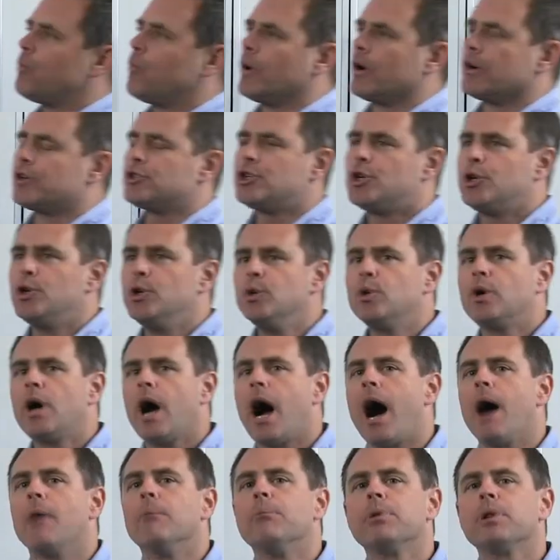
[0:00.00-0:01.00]
we're too
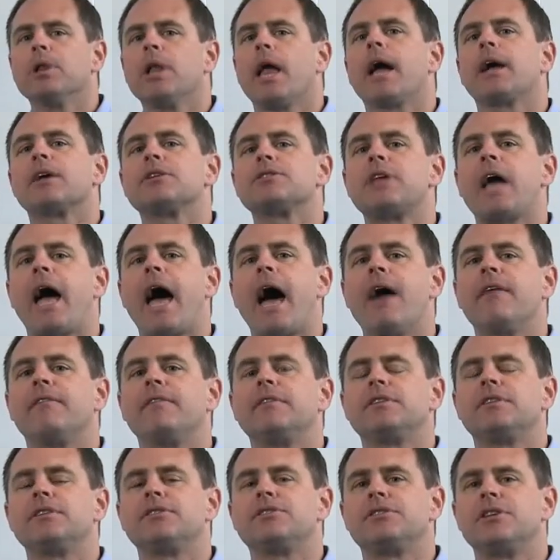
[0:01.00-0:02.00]
complex to have a
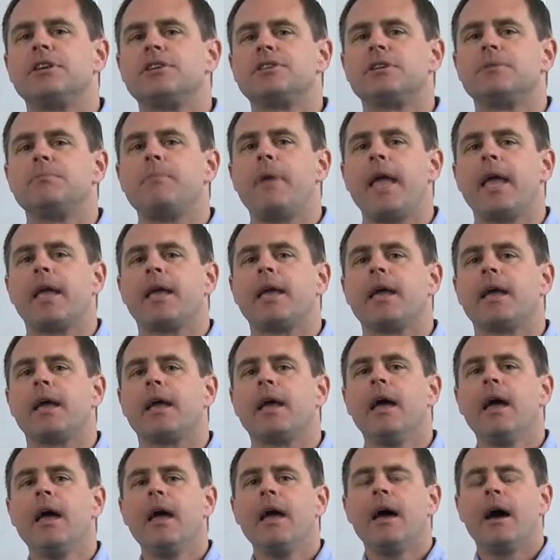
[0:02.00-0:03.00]

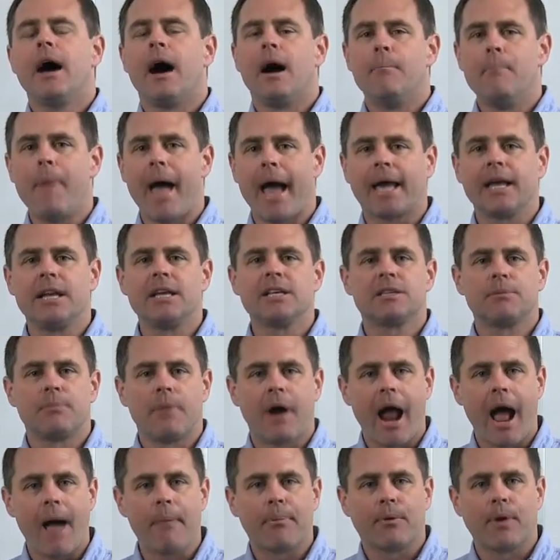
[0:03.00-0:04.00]
decision-making mechanism or
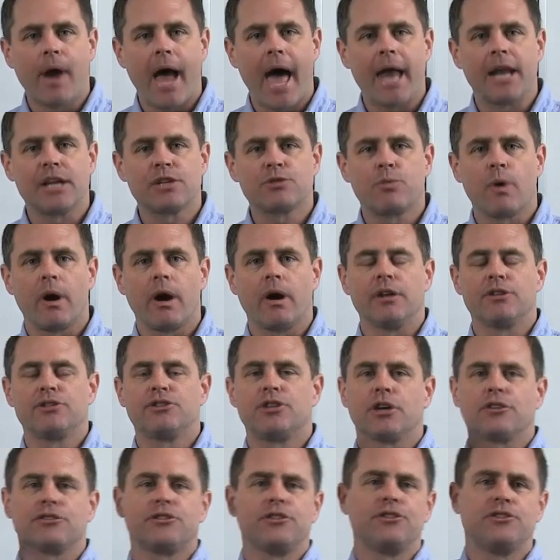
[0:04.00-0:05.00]
apparatus where it's
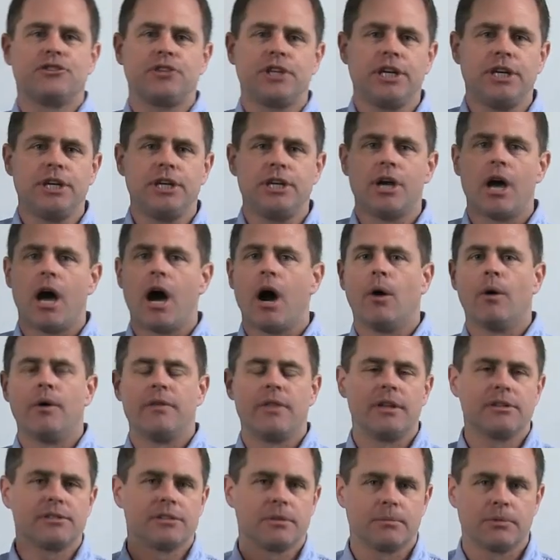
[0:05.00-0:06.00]
just the CEO and
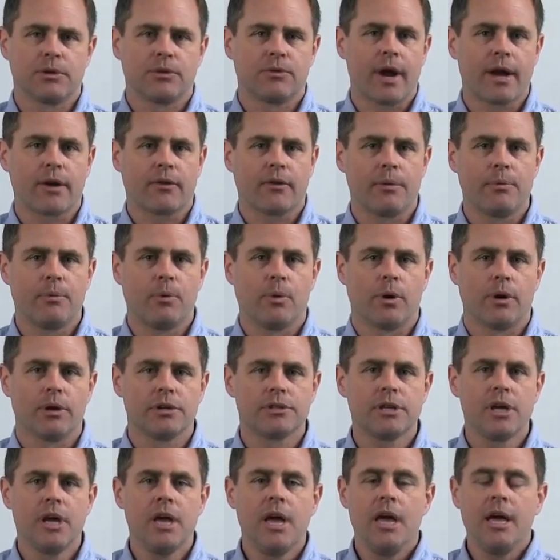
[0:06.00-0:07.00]
then some direct
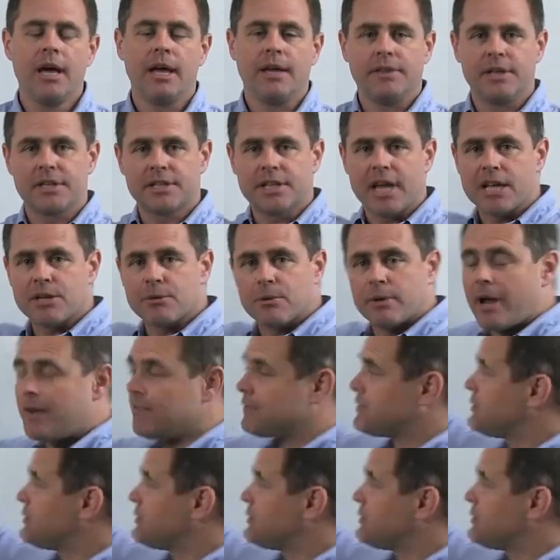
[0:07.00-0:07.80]
reports. In this case, we're going to